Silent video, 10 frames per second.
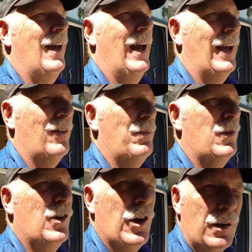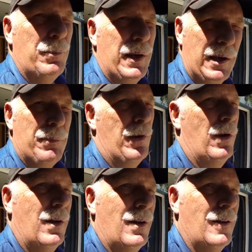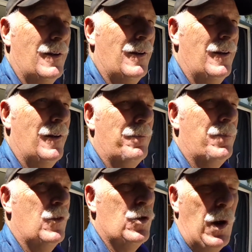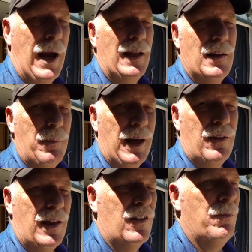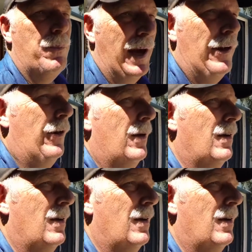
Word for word: is good people trying to make things better